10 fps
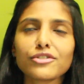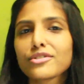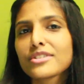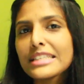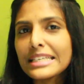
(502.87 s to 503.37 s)

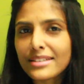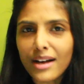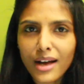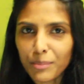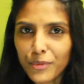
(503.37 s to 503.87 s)
sees
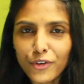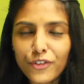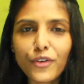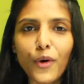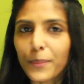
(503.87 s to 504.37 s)
a couple
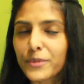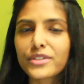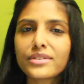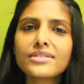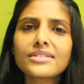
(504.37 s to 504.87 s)
of
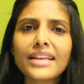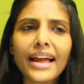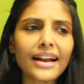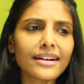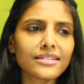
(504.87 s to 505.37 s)
options
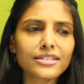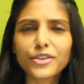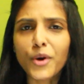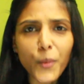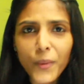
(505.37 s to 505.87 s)
and
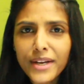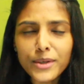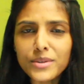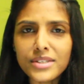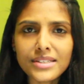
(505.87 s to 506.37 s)
you're quick
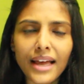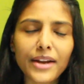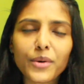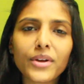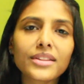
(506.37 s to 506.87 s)
to
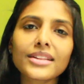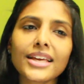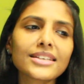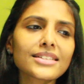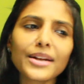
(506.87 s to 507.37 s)
decide on
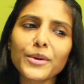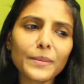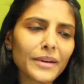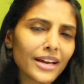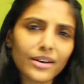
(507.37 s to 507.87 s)
things and
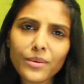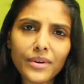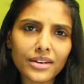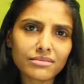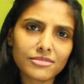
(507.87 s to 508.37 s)
you'll be like,
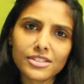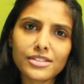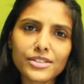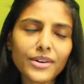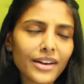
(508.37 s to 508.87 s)
okay, this
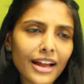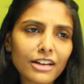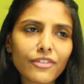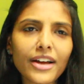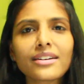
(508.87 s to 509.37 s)
is good,
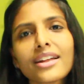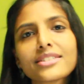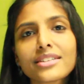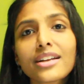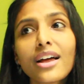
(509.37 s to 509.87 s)
I'll
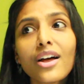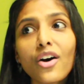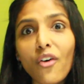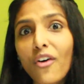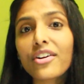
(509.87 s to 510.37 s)
finalize it?
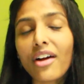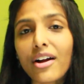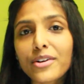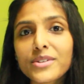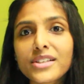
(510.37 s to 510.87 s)
Or
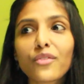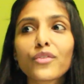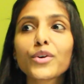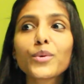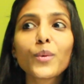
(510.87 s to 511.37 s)
are you
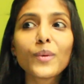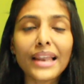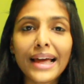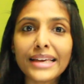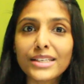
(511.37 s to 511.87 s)
someone who
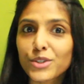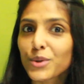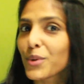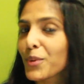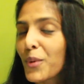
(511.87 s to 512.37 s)
likes
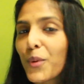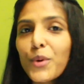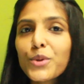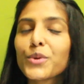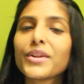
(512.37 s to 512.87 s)
to,
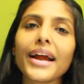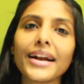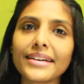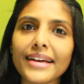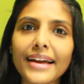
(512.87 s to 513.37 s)
go through
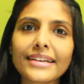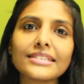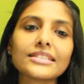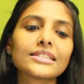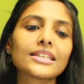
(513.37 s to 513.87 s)
the entire
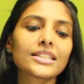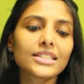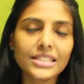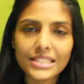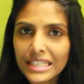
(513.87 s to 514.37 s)
listings,
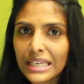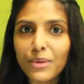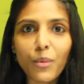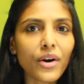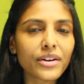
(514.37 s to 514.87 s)

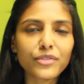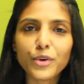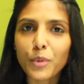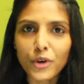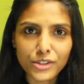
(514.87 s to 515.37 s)
see
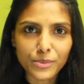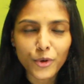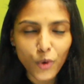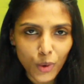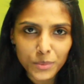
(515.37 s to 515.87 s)
whatever
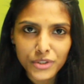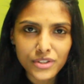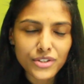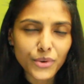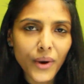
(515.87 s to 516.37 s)
possible
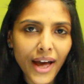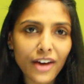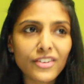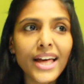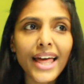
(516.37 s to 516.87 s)
options you
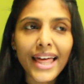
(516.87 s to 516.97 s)
have,